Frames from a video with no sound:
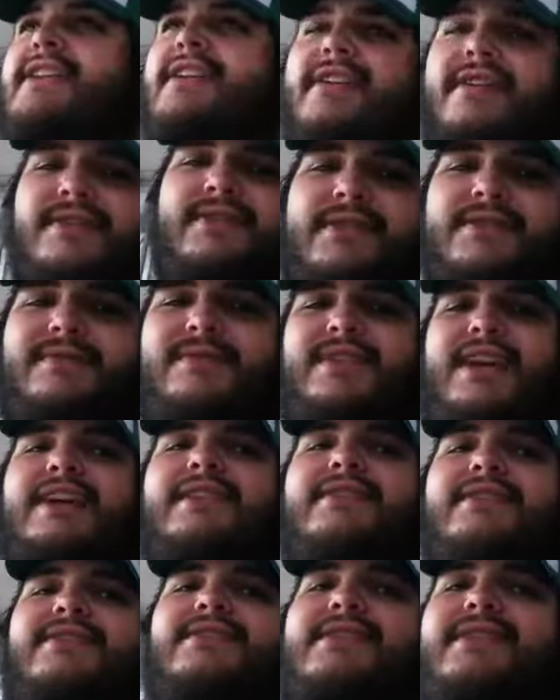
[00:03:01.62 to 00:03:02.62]
he also
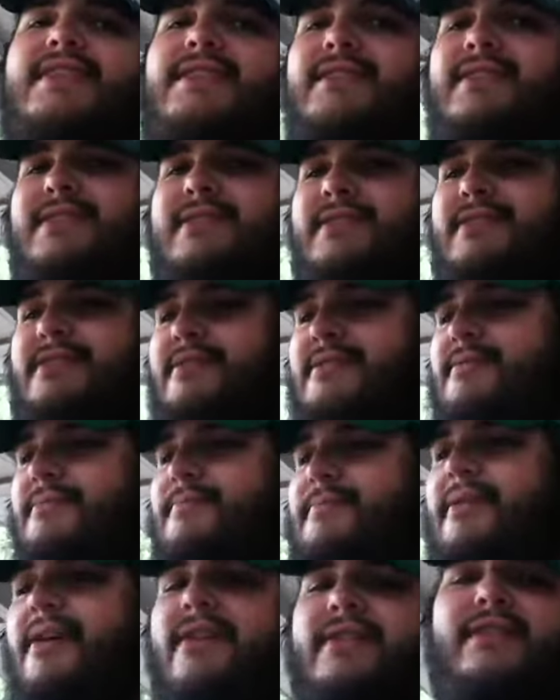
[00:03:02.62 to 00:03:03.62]
takes the
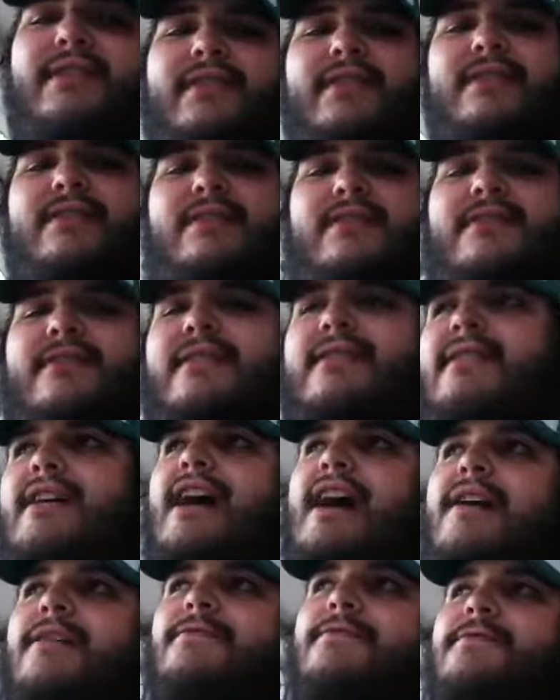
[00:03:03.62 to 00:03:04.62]
part of the
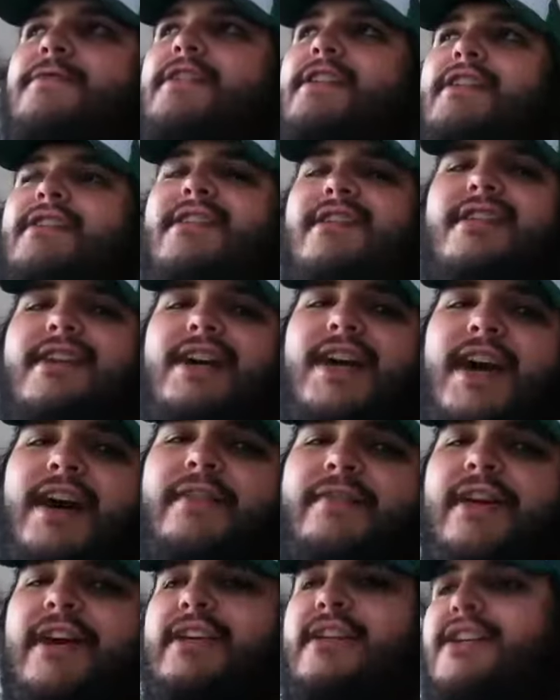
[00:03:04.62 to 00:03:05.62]
outfit
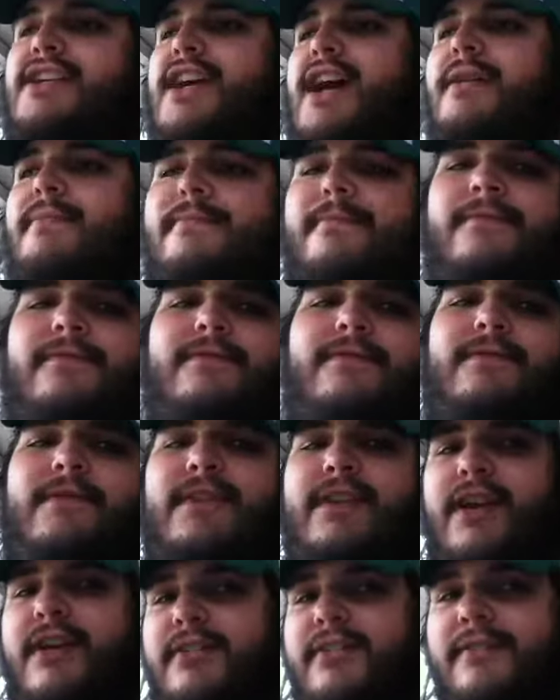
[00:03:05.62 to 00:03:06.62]
of that kung
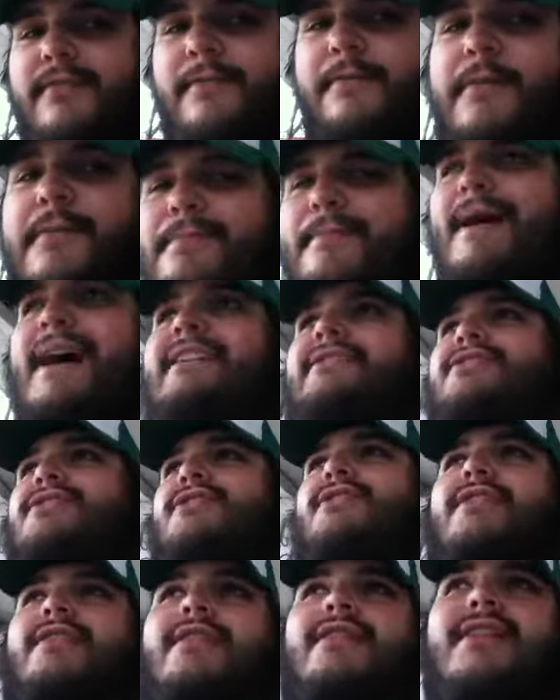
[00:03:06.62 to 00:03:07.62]
fu
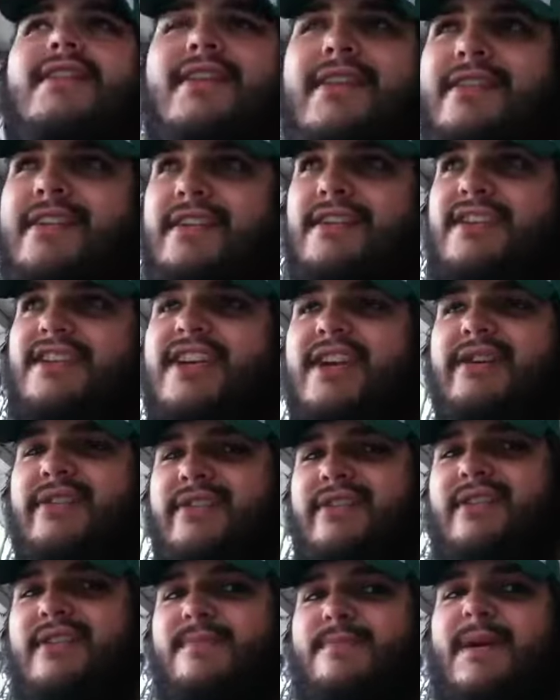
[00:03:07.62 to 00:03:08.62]
master that
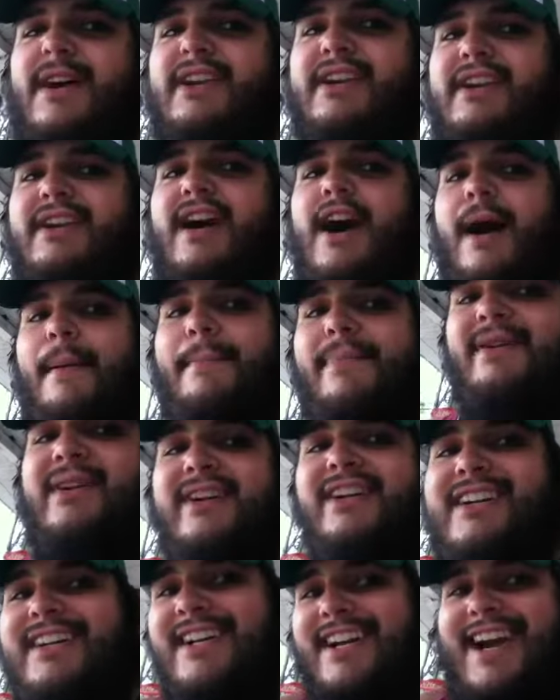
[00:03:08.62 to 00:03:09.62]
killed his buddy cop
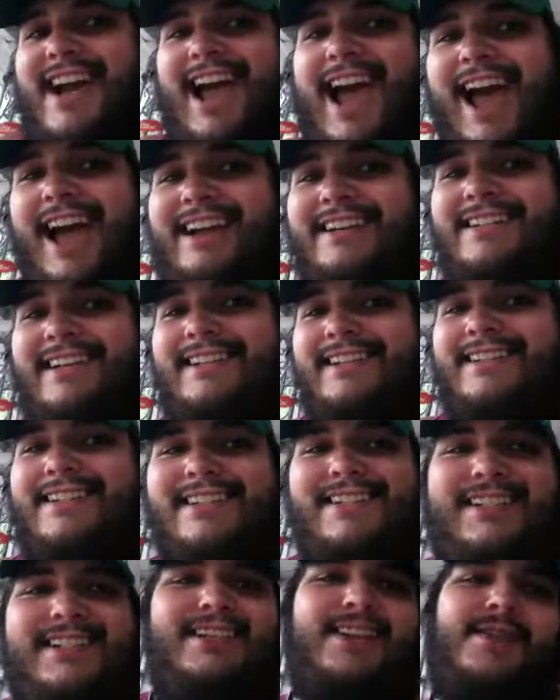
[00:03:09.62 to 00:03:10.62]
and
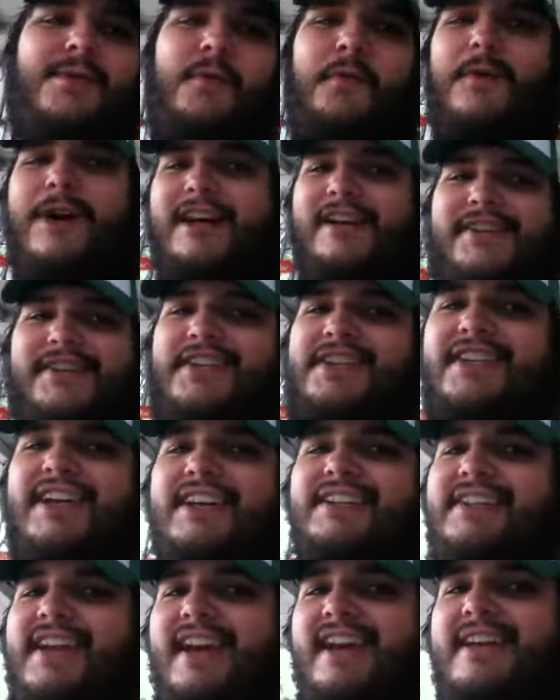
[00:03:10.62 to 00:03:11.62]
wears it
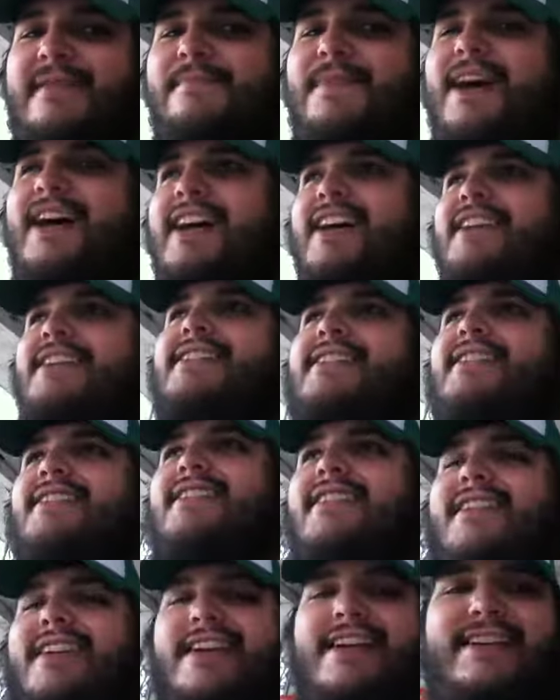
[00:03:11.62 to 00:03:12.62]
as a headband.
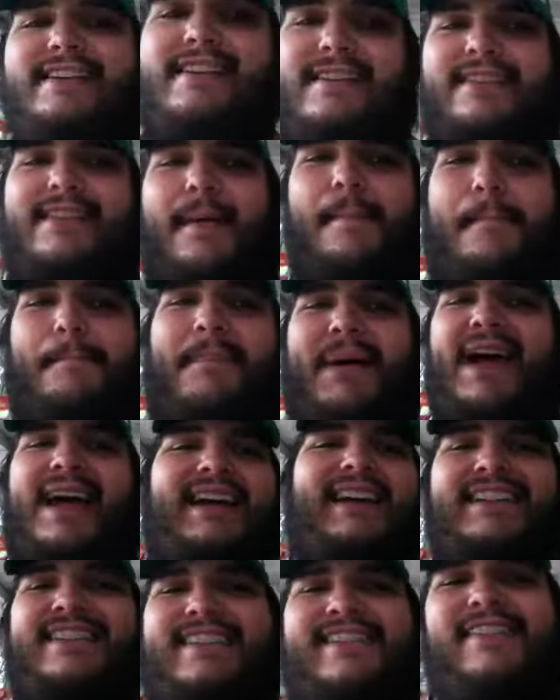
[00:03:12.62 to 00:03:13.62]
He is the
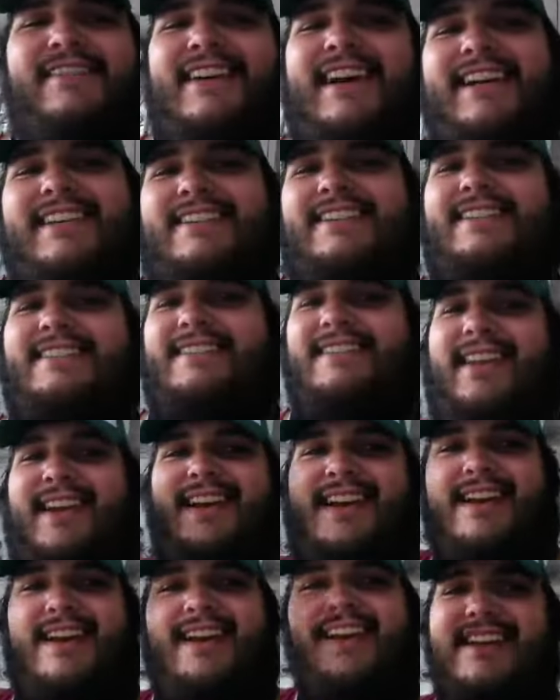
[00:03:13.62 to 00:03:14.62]
baddest of asses,
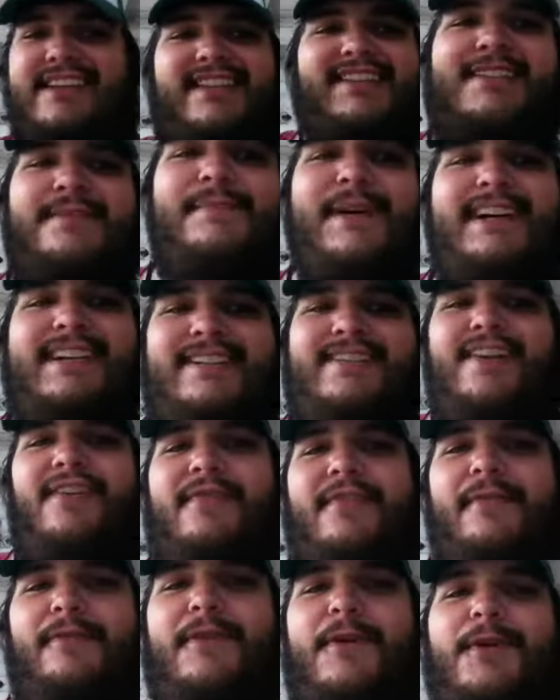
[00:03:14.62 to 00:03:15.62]
next to
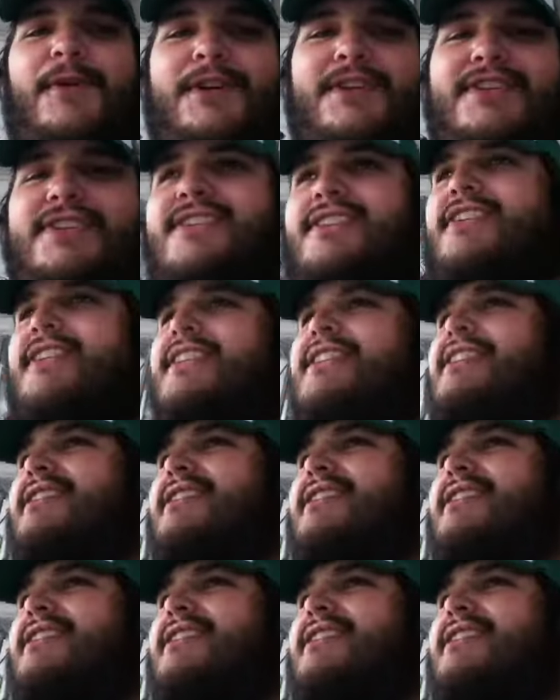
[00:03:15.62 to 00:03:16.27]
myself, of course.